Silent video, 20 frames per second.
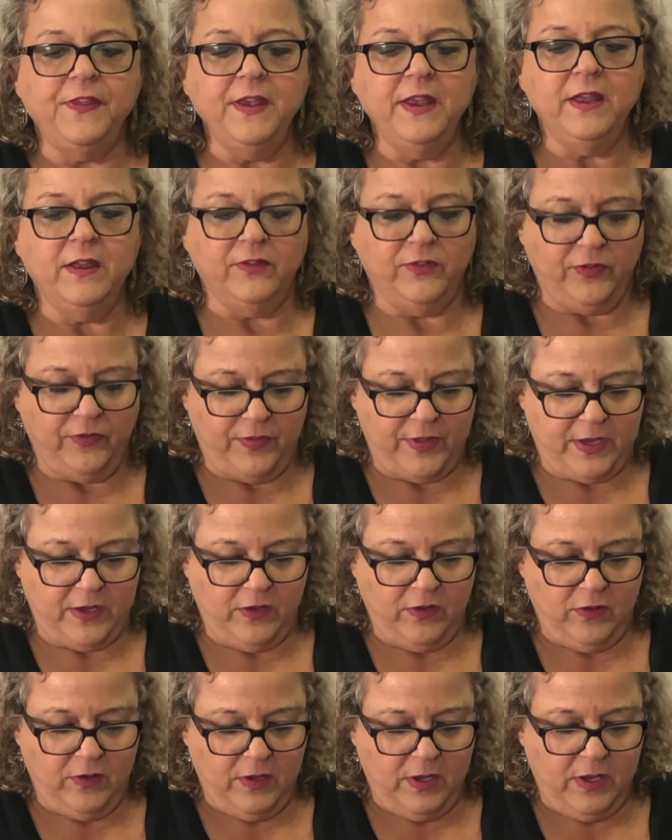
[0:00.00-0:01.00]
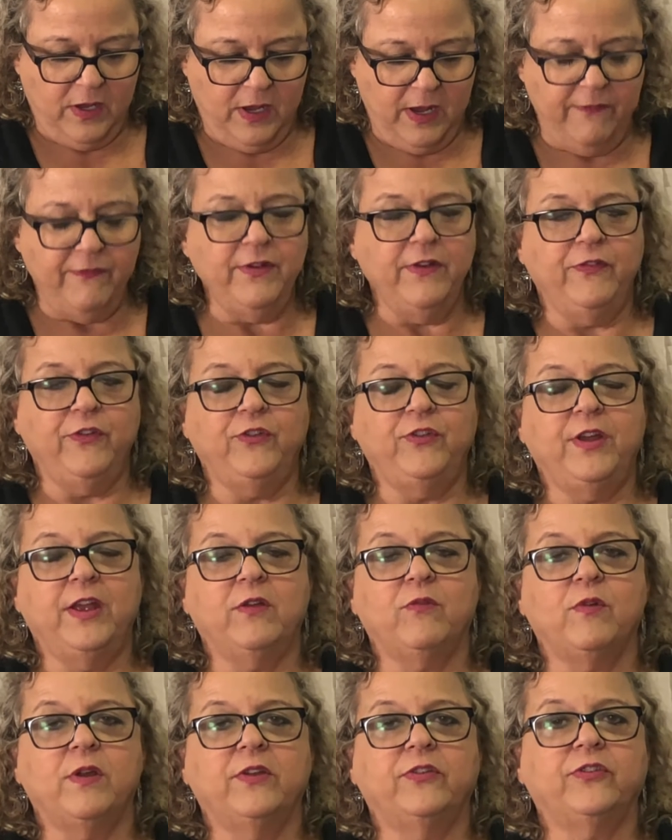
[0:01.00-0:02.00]
thing is that even if you
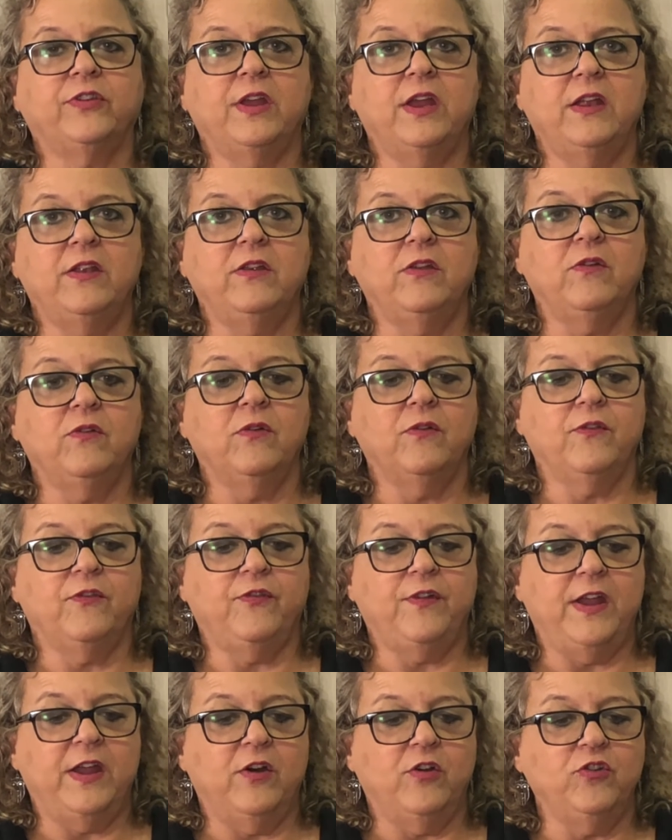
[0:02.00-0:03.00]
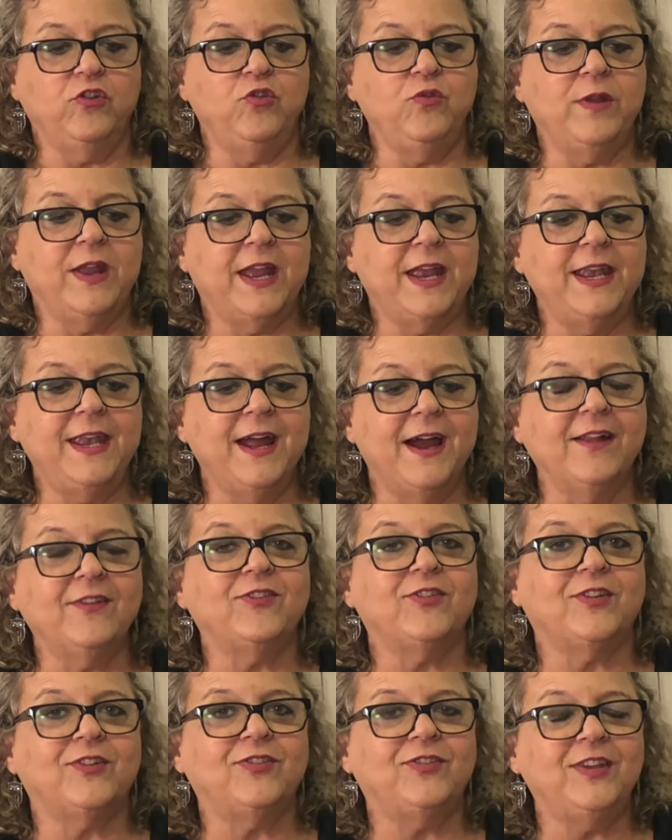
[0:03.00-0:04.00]
take risks and you fail, you cannot
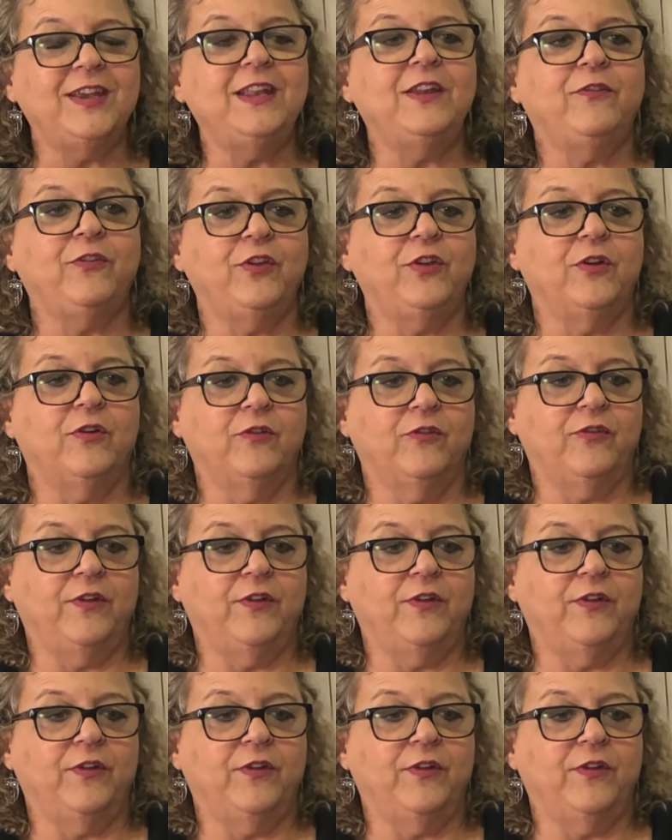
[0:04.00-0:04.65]
succeed if you don't